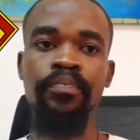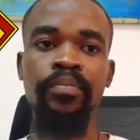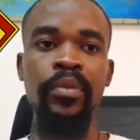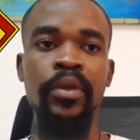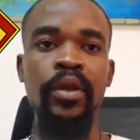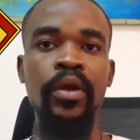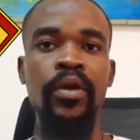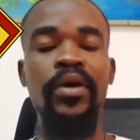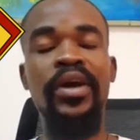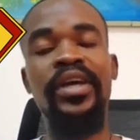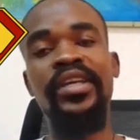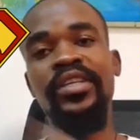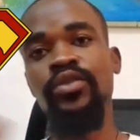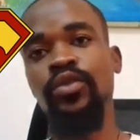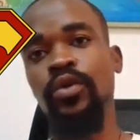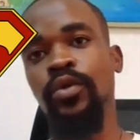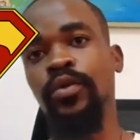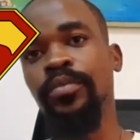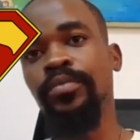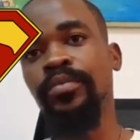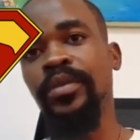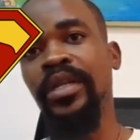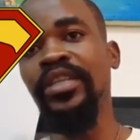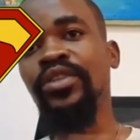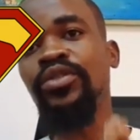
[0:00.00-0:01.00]
Right?
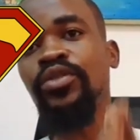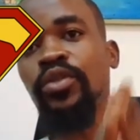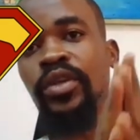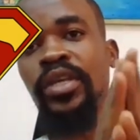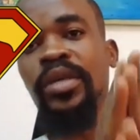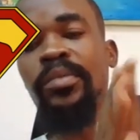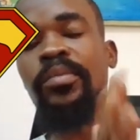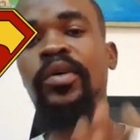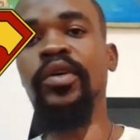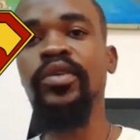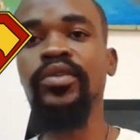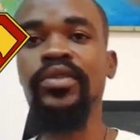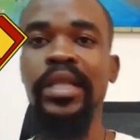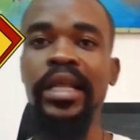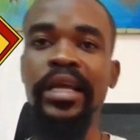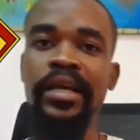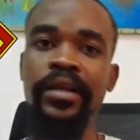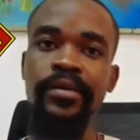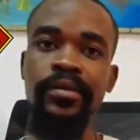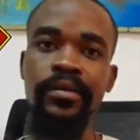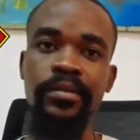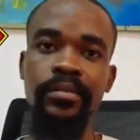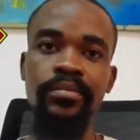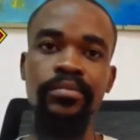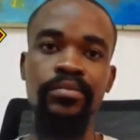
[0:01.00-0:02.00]
So let's talk about
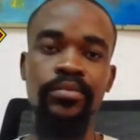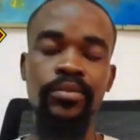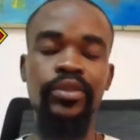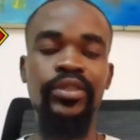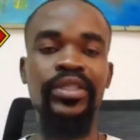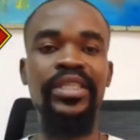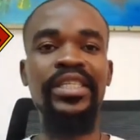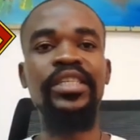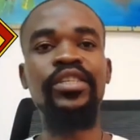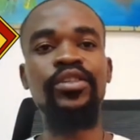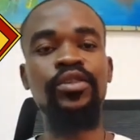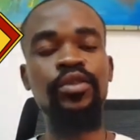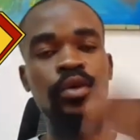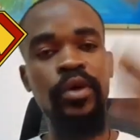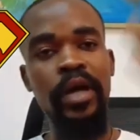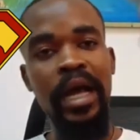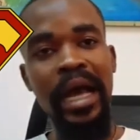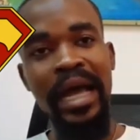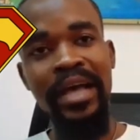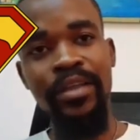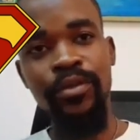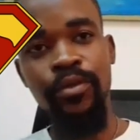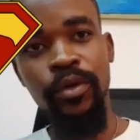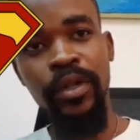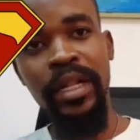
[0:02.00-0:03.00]
the teaser.
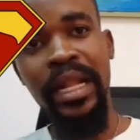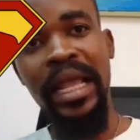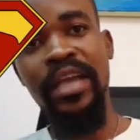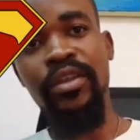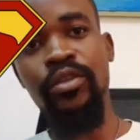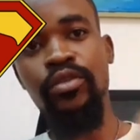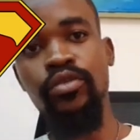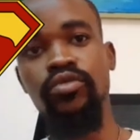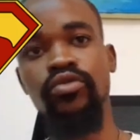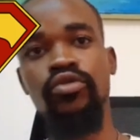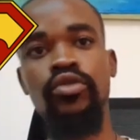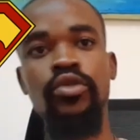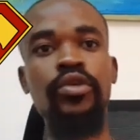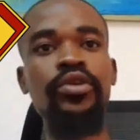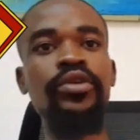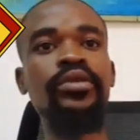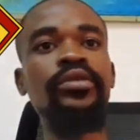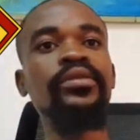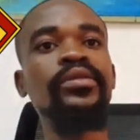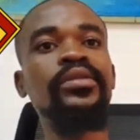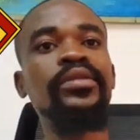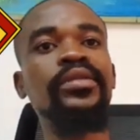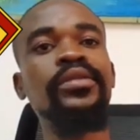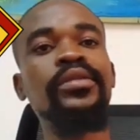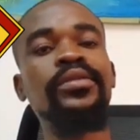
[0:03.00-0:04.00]
I don't like the
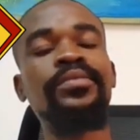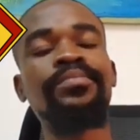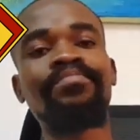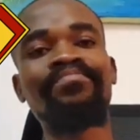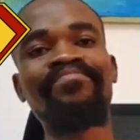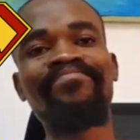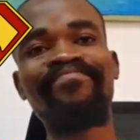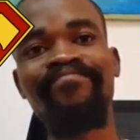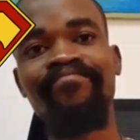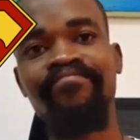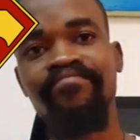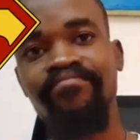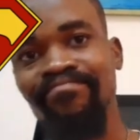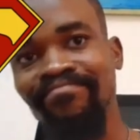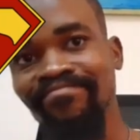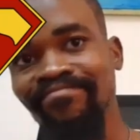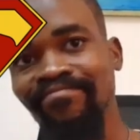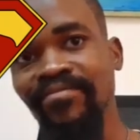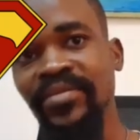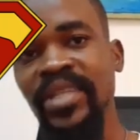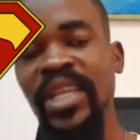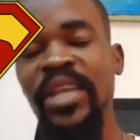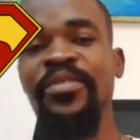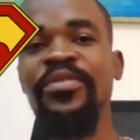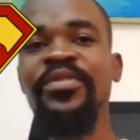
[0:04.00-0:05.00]
droids.
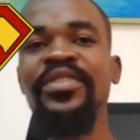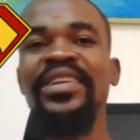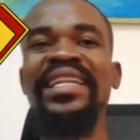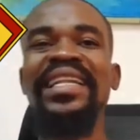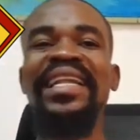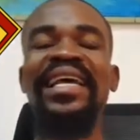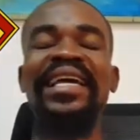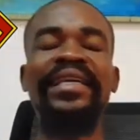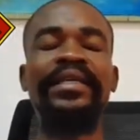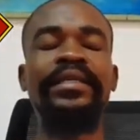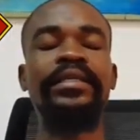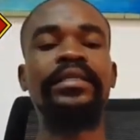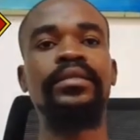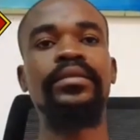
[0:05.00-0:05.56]
I feel like